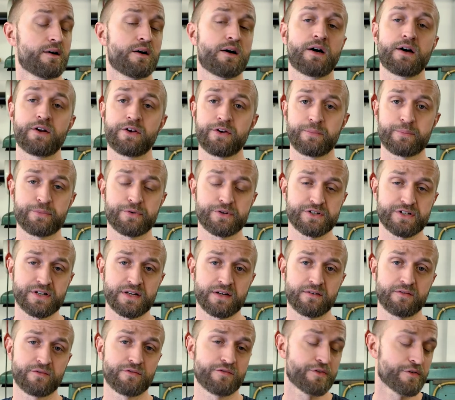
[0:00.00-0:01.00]

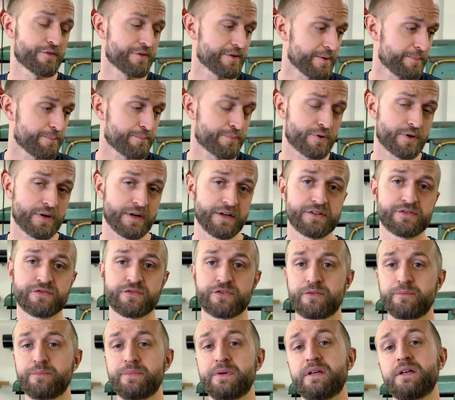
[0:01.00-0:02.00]
100%. For that price,
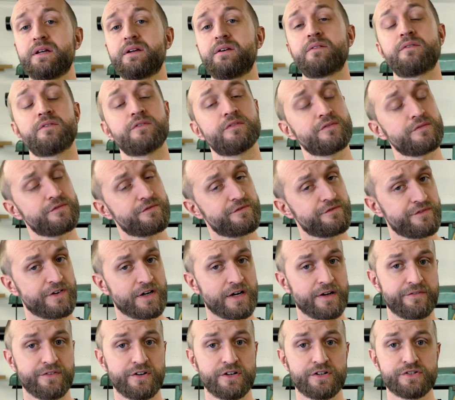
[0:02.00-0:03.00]
for me,
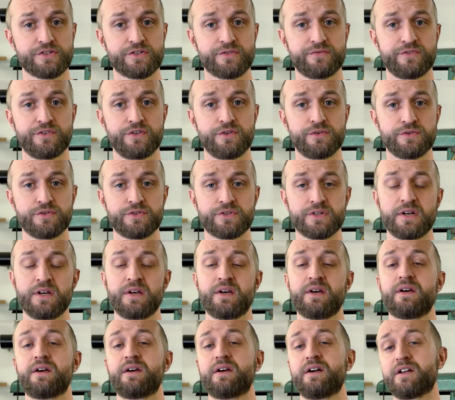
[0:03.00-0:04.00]
five years of use,
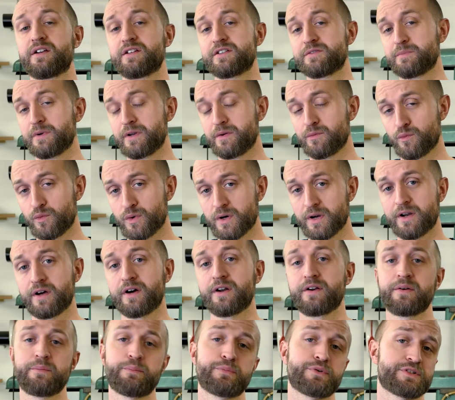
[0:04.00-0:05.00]
it has been
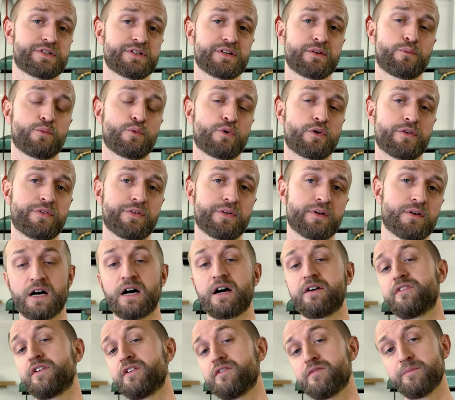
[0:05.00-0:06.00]
100% worth it.
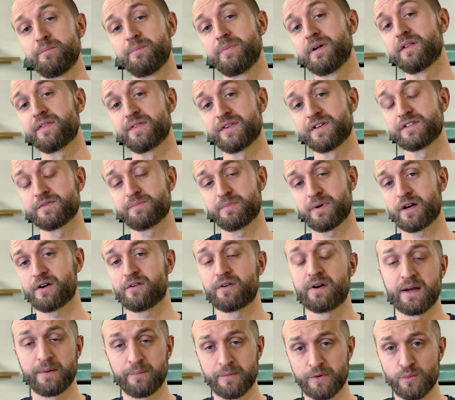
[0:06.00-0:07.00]
I've even built this
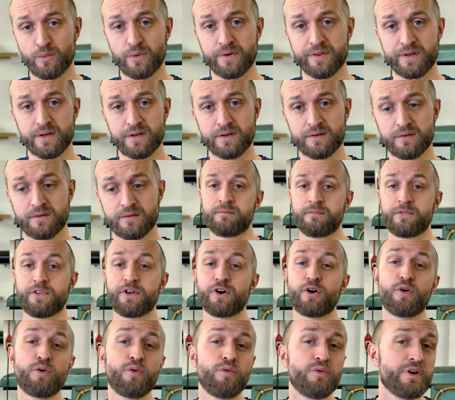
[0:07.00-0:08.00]
power hammer with it.
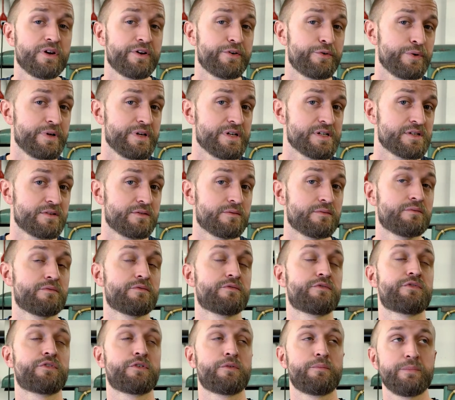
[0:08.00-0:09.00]
The only
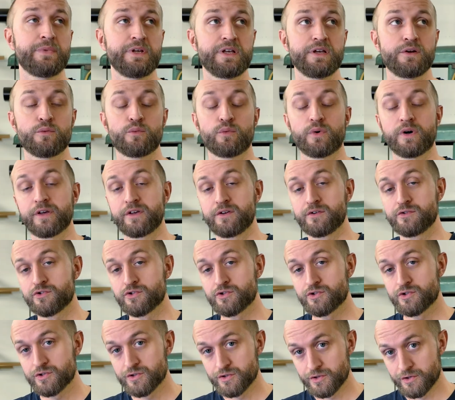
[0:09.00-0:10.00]
reason for me why you
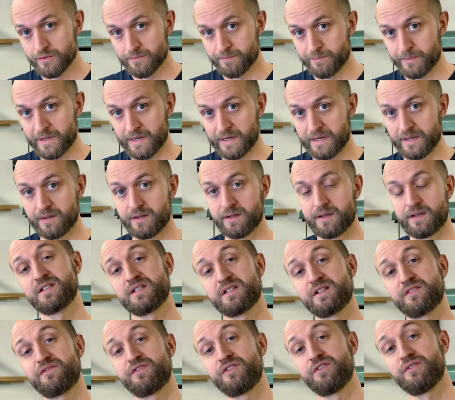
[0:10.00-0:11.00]
shouldn't buy it
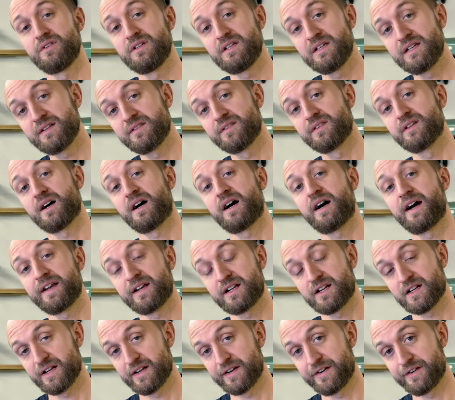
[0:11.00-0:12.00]
is if you need the
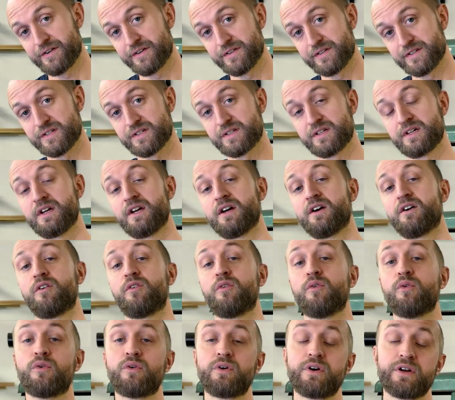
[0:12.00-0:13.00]
height clearance
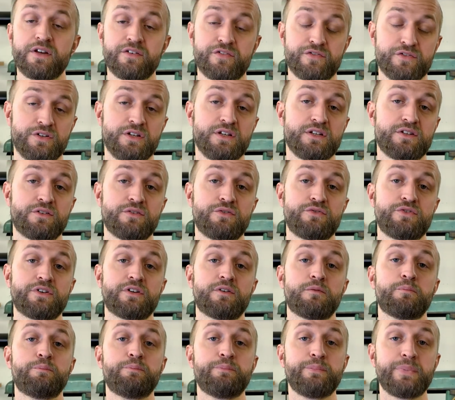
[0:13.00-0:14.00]
or if you need to
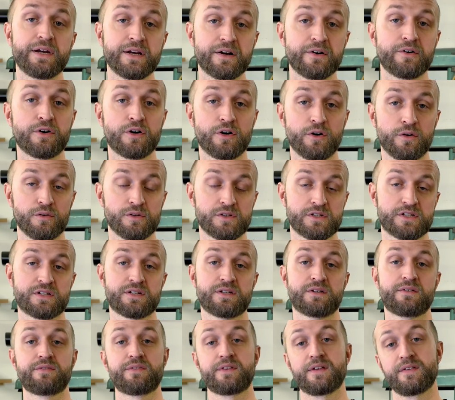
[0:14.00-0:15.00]
drill bigger
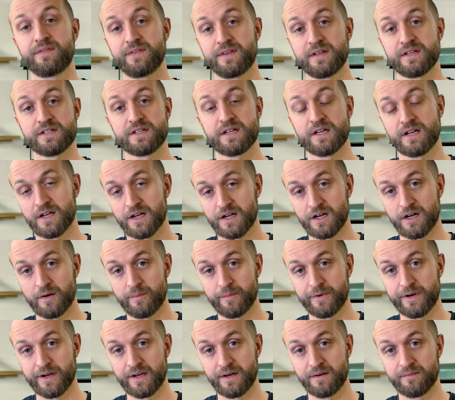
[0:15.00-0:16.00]
holes than this can
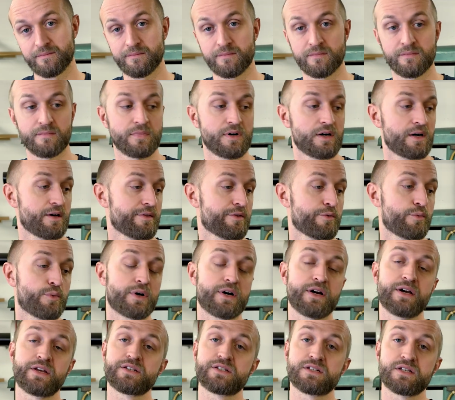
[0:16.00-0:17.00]
accommodate.
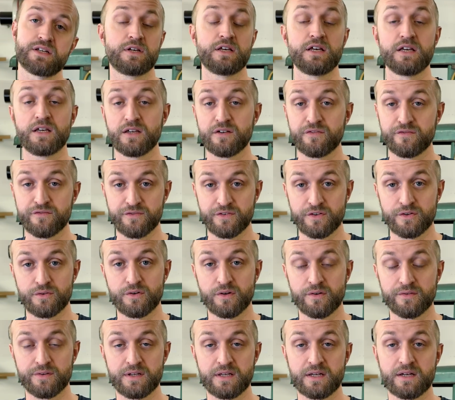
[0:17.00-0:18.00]
Otherwise, if you
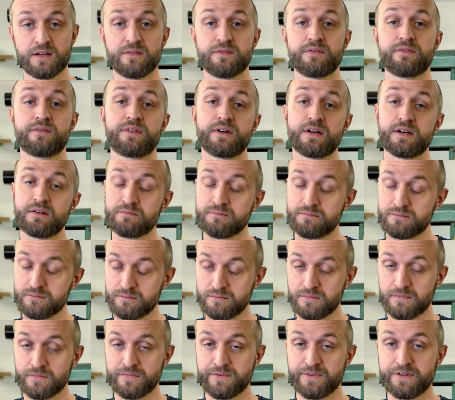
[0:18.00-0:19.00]
don't need it, then
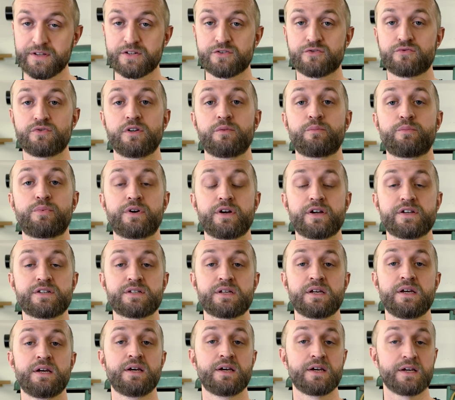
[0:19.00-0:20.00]
this drill
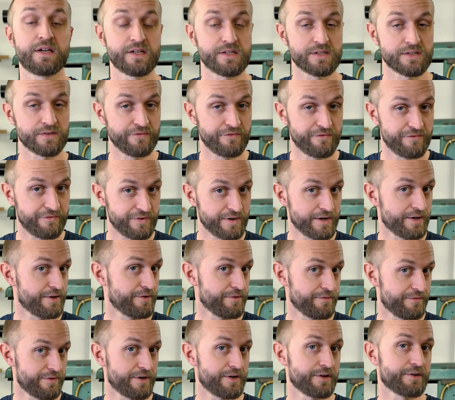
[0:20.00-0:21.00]
press is a
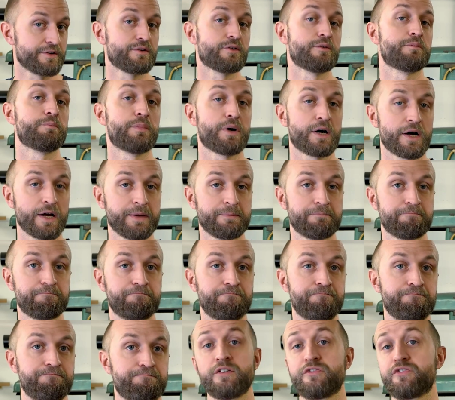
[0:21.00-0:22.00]
very, very good buy.
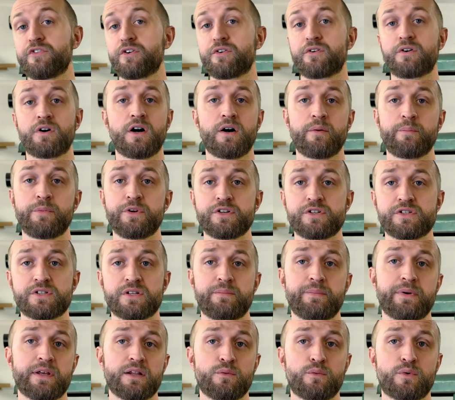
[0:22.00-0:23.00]
If you're a
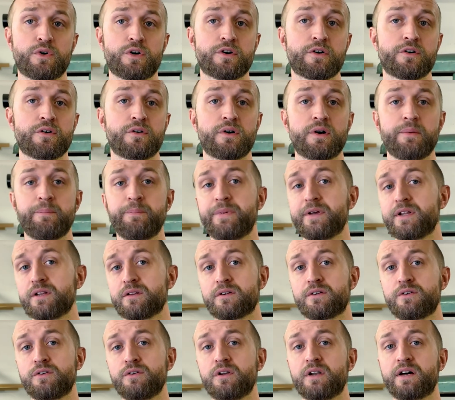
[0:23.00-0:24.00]
hobbyist, a metal worker, or a
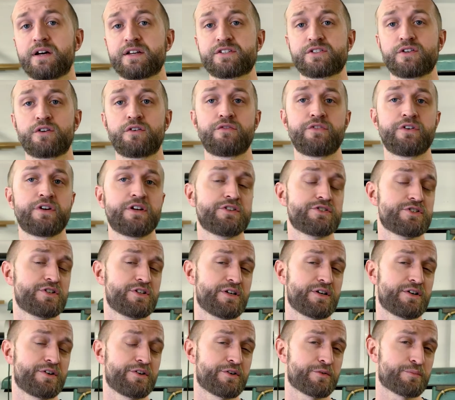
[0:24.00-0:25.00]
builder who likes
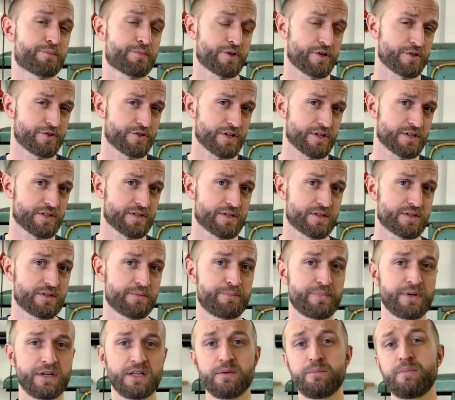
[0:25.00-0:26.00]
over-engineering your projects, the
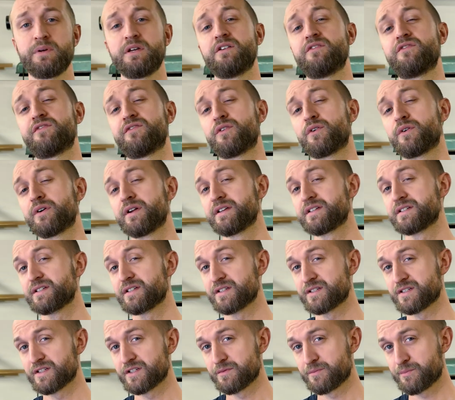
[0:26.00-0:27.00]
PDB-40 is
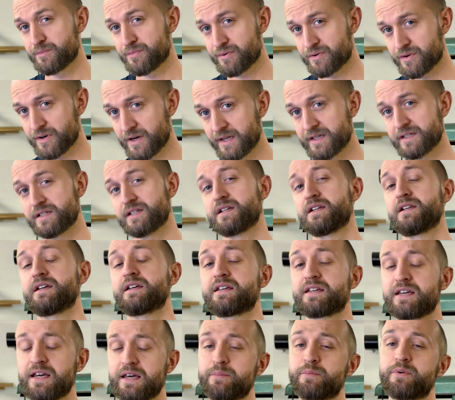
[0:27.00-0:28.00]
a surprisingly
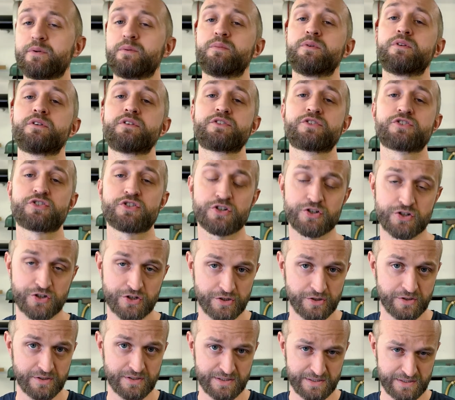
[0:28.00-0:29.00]
capable
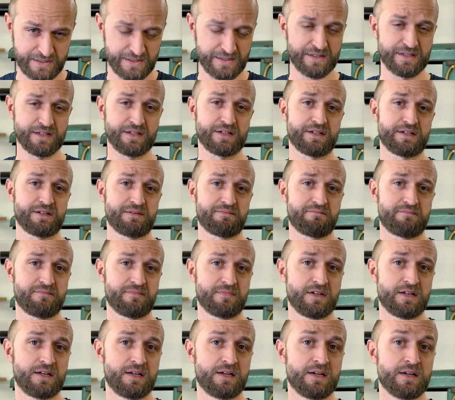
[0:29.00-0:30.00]
surgical assistant.
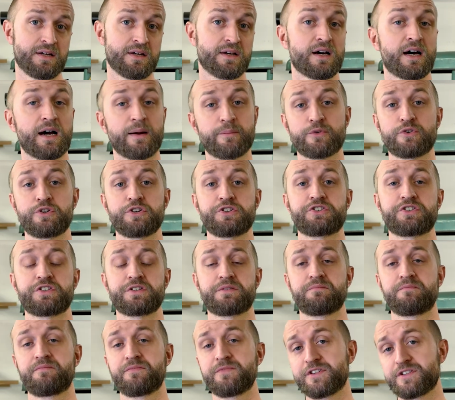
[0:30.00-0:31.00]
I'm Chris,
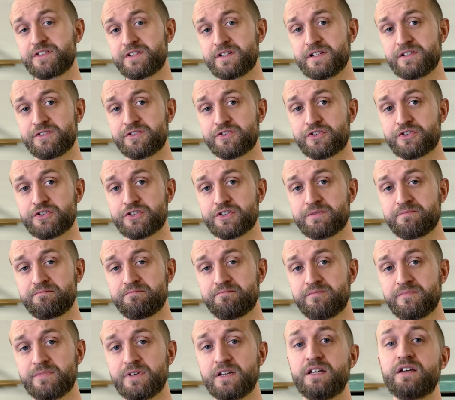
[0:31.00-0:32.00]
the steel
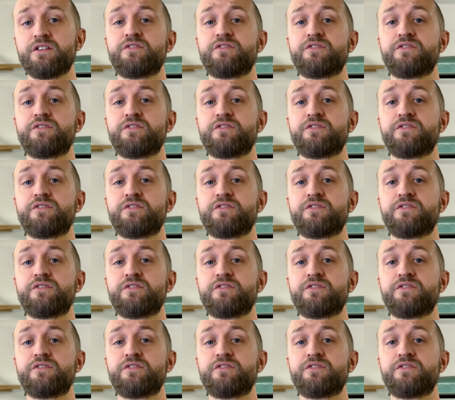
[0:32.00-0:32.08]
surgeon.